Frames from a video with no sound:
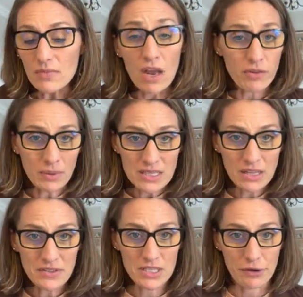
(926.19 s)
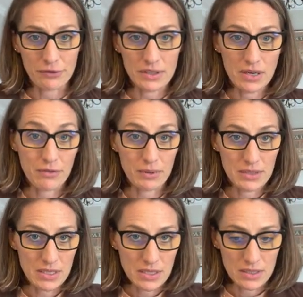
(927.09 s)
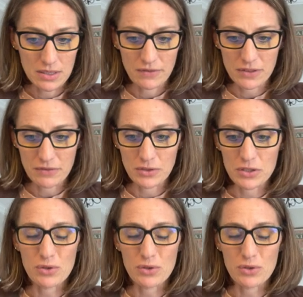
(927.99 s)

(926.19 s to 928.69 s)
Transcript: Everyone's life is different. Everyone's seasons life are different.